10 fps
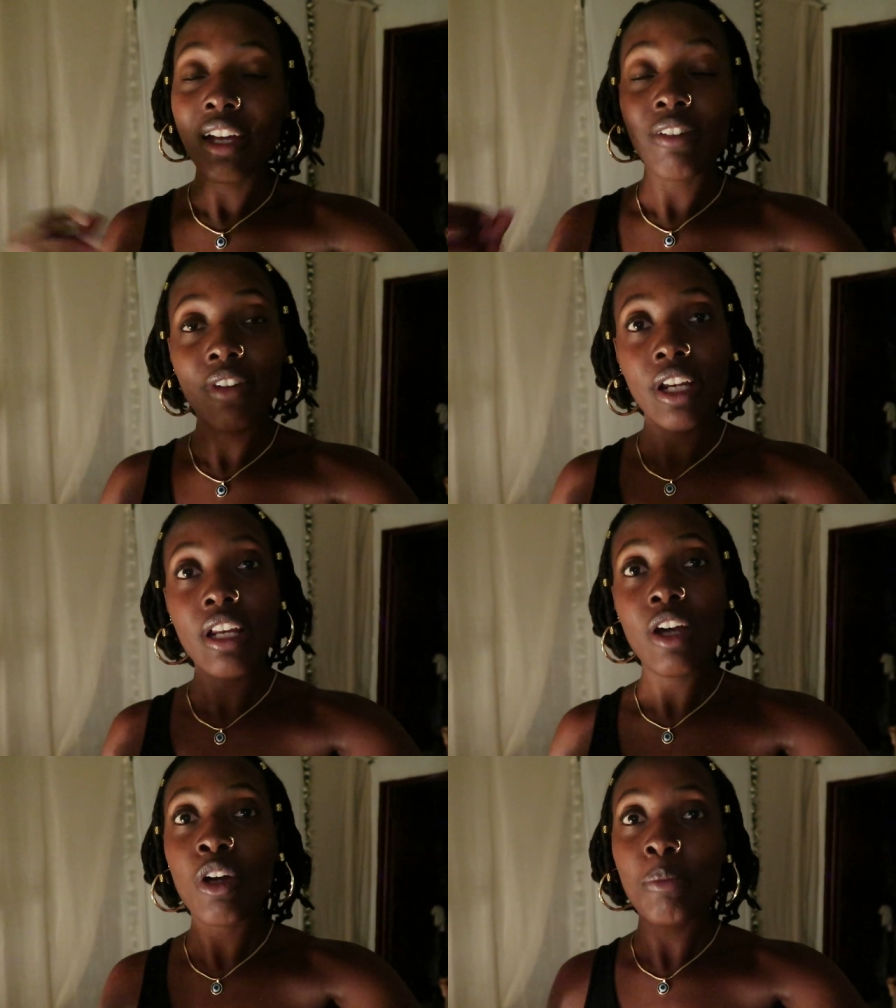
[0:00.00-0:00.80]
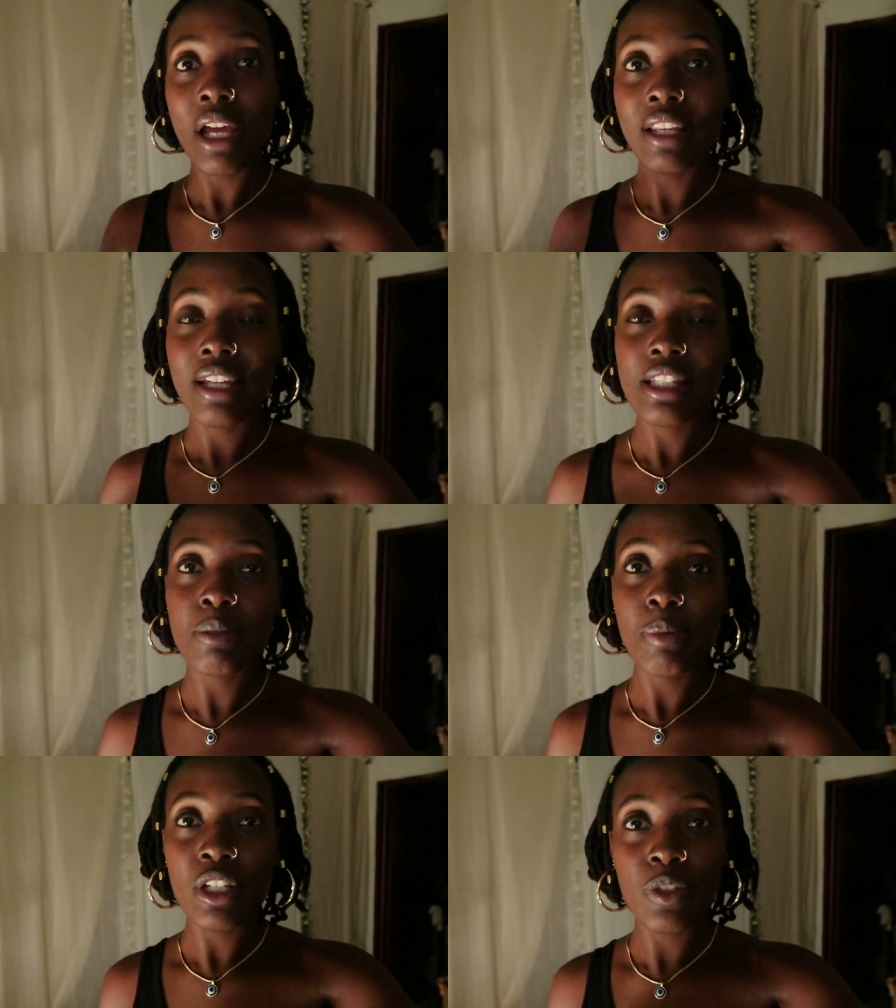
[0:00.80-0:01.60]
and right now i'm at that
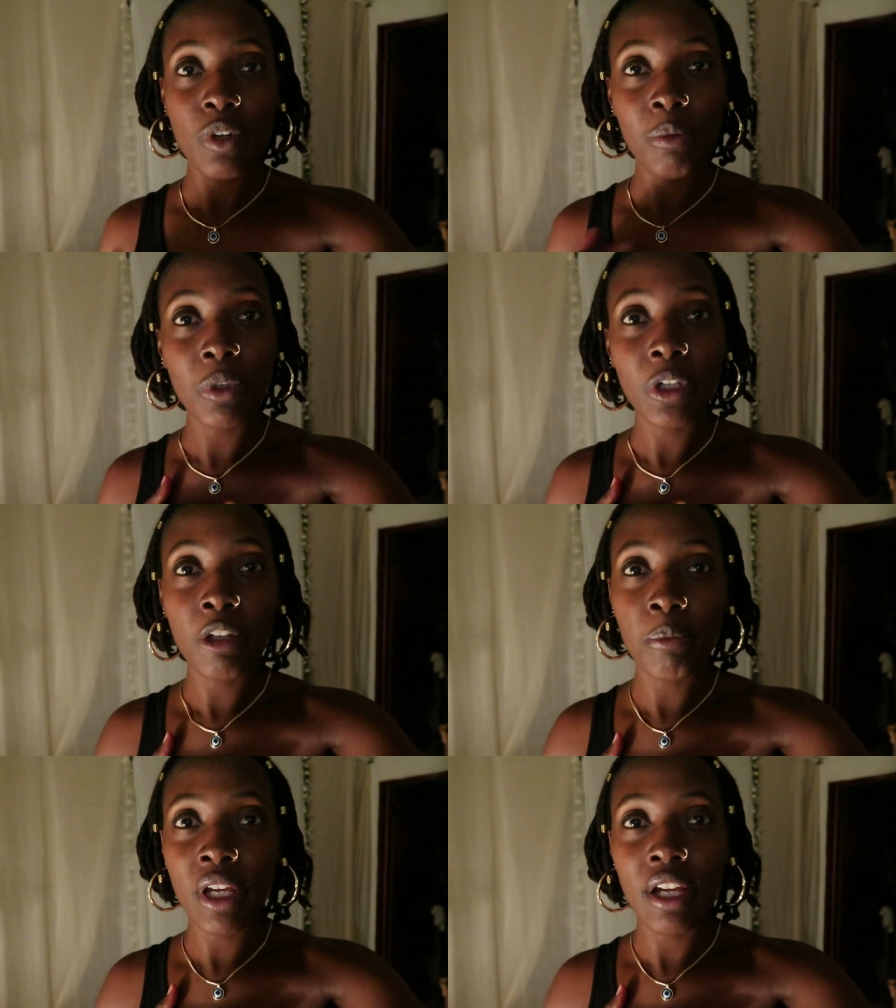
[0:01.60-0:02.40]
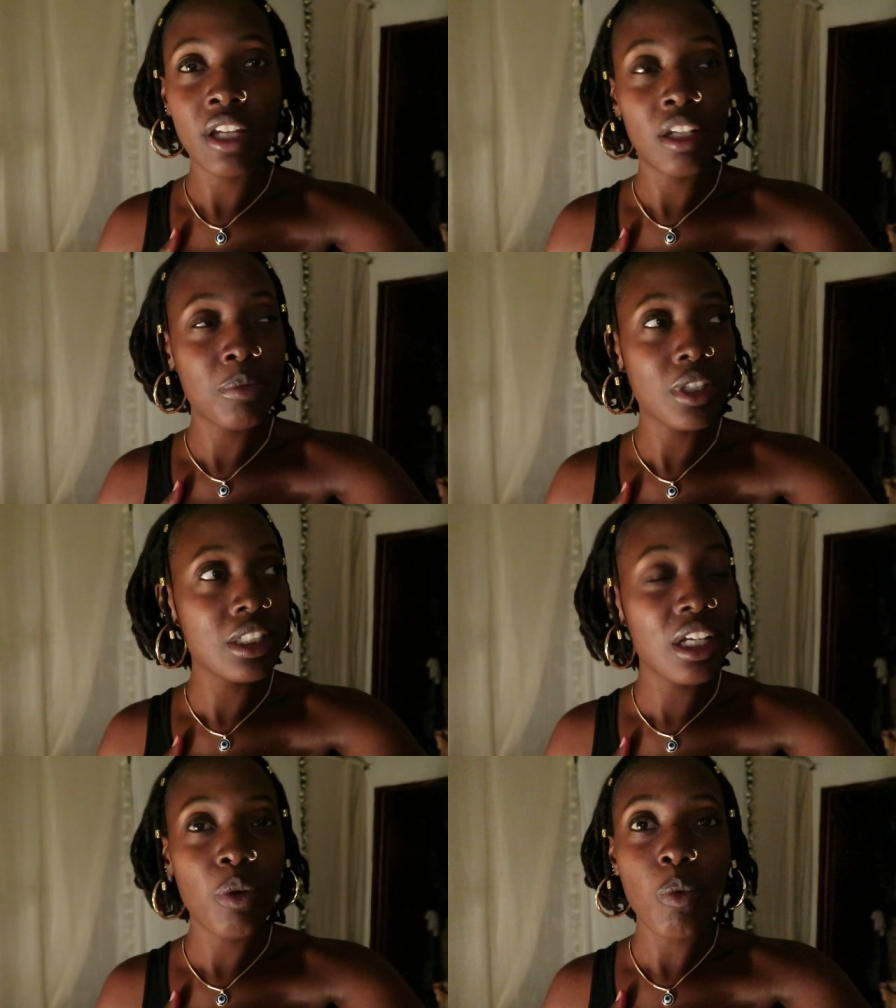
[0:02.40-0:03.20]
space where i'm looking back and i'm
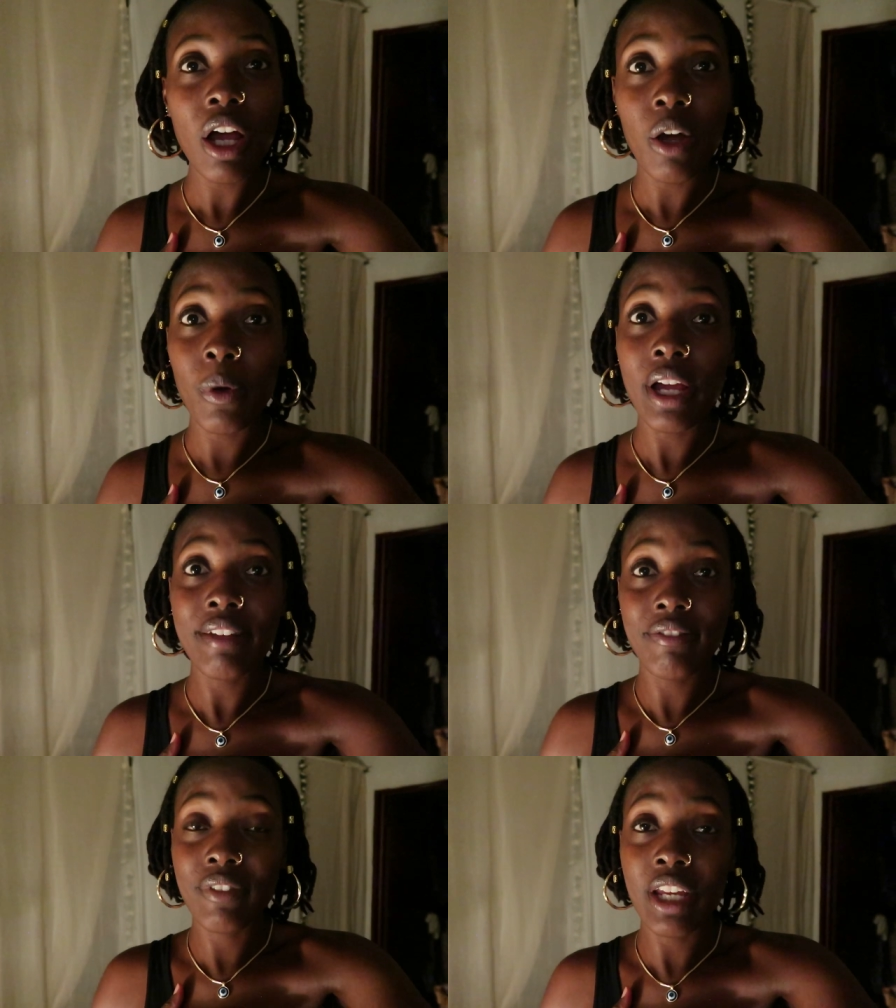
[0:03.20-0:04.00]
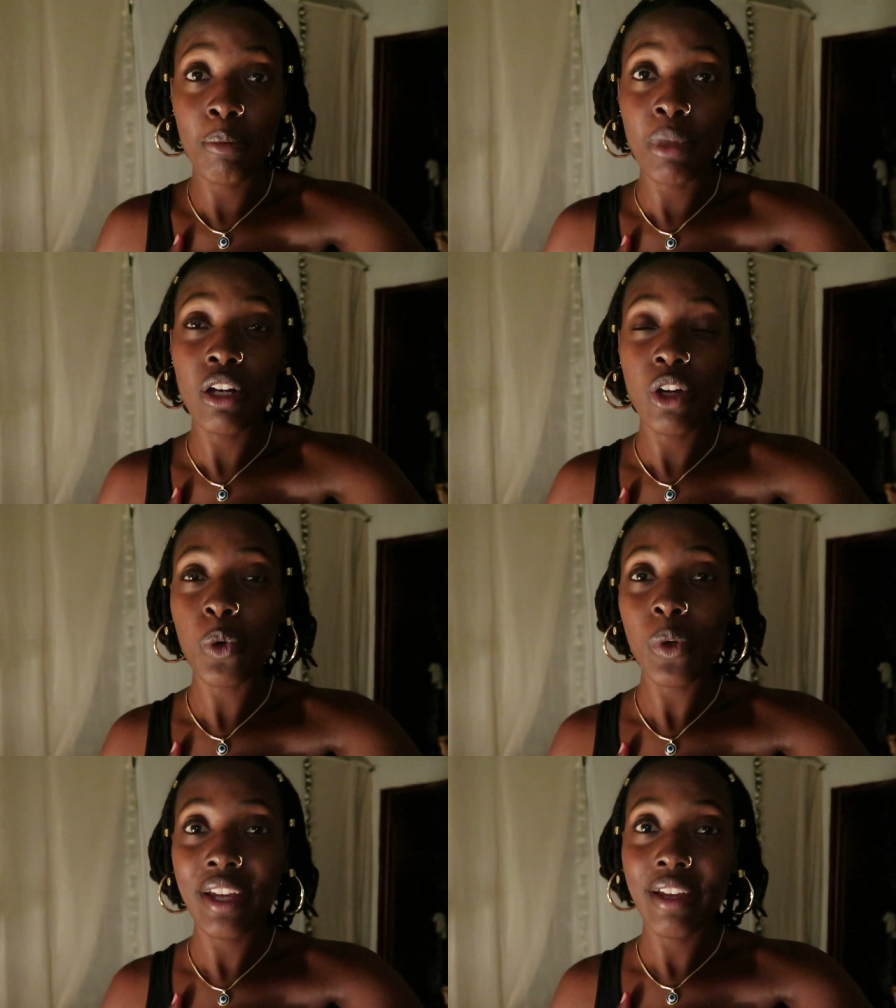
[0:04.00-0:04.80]
just like wow i came a
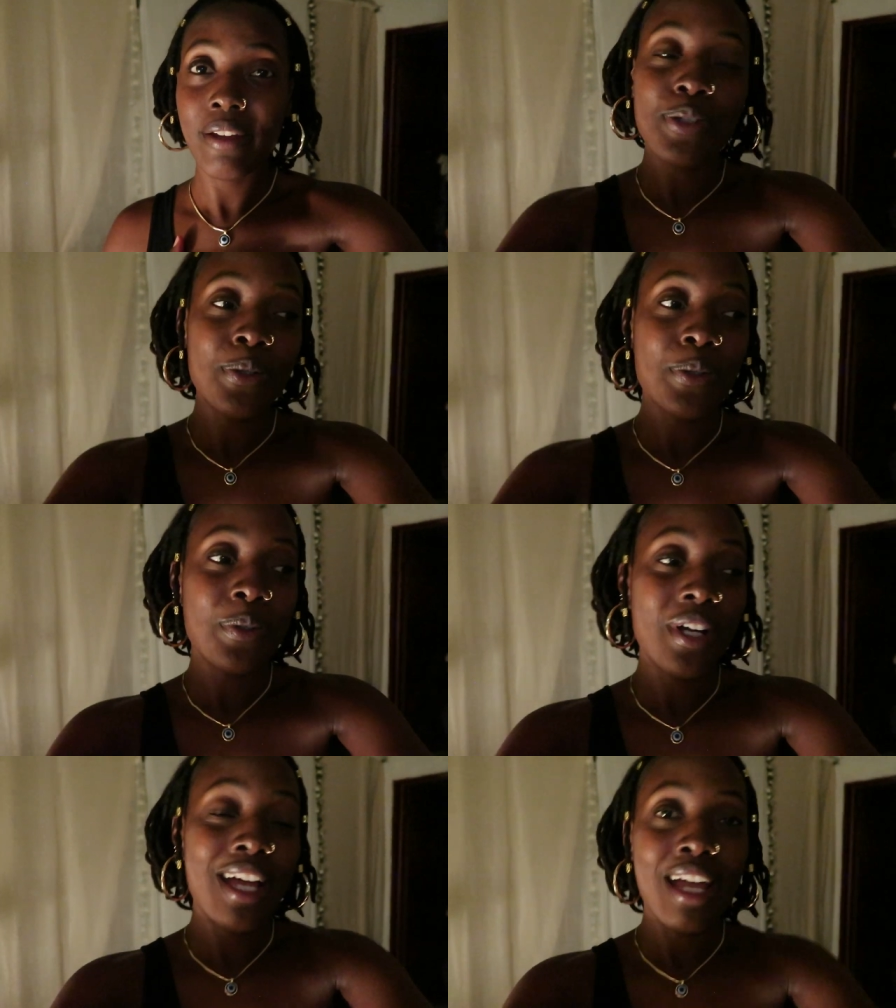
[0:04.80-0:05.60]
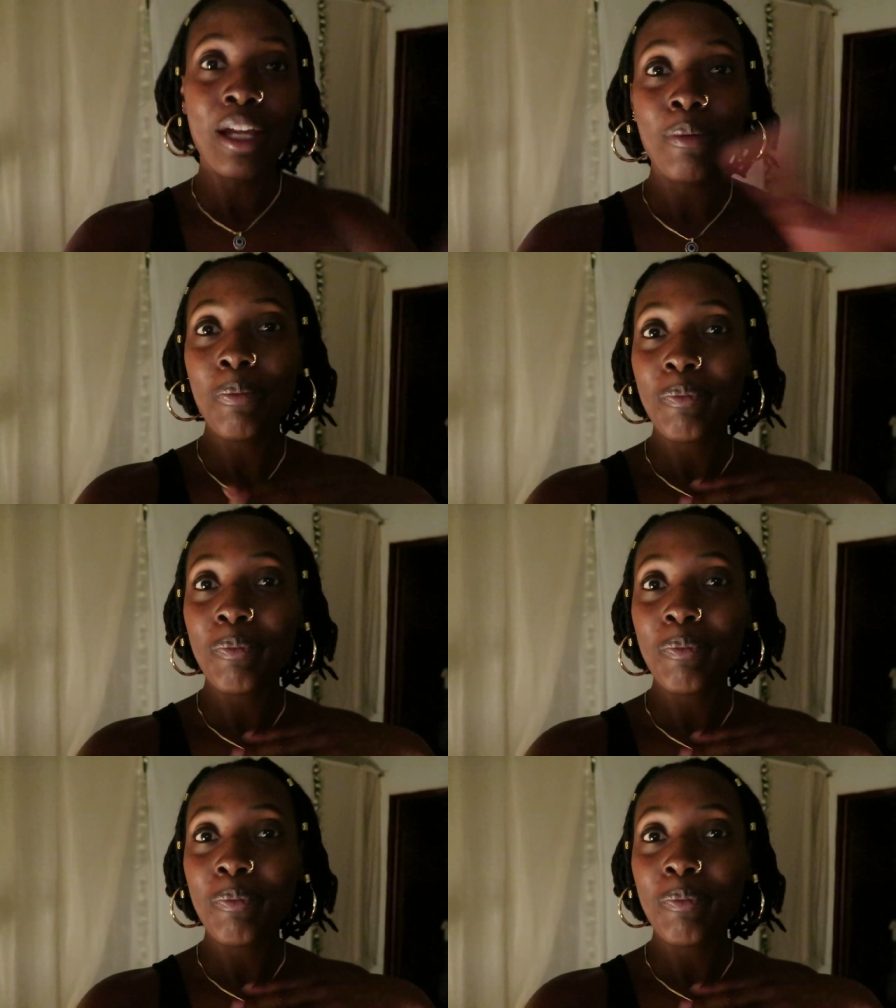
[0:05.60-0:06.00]
long way so i